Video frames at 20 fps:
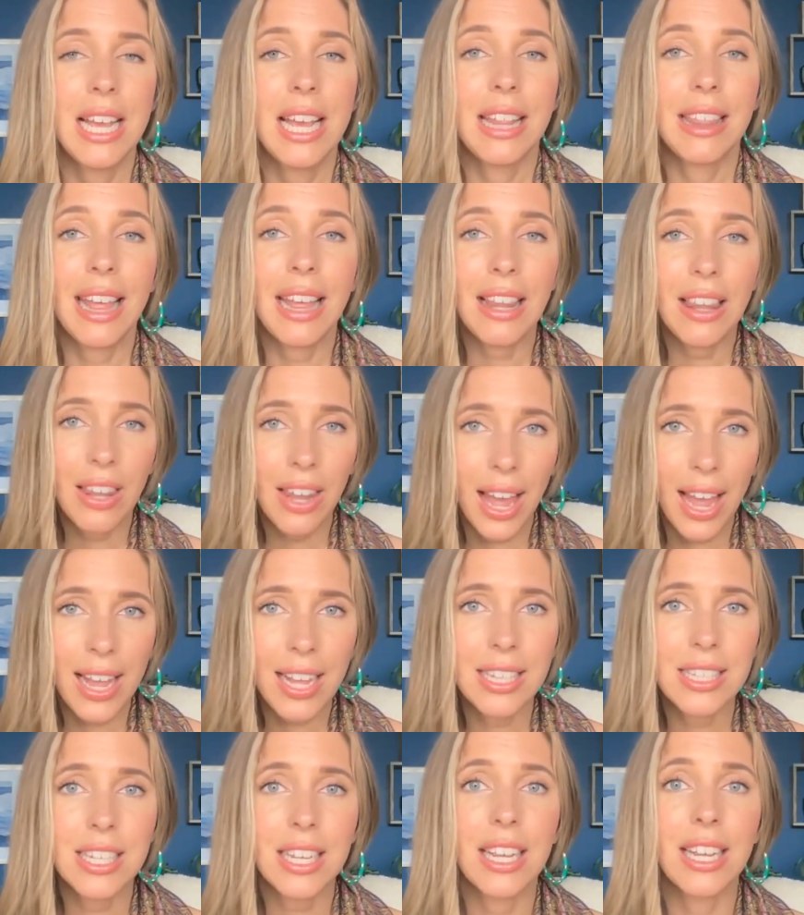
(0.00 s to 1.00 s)
They
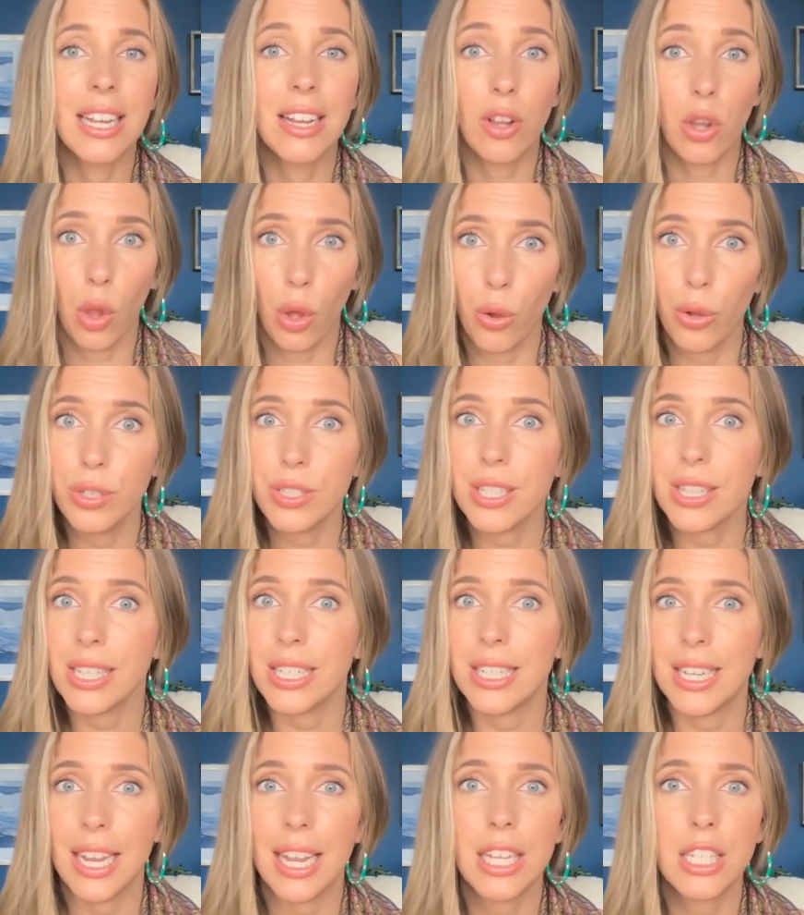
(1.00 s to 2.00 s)
like to close the
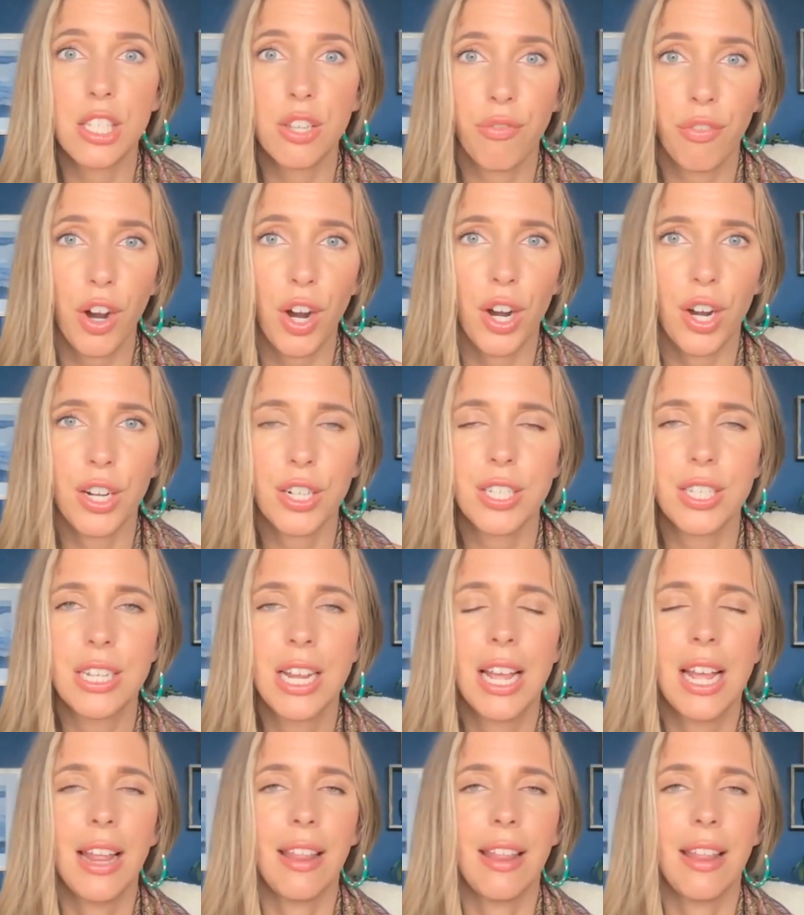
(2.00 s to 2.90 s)
tickets first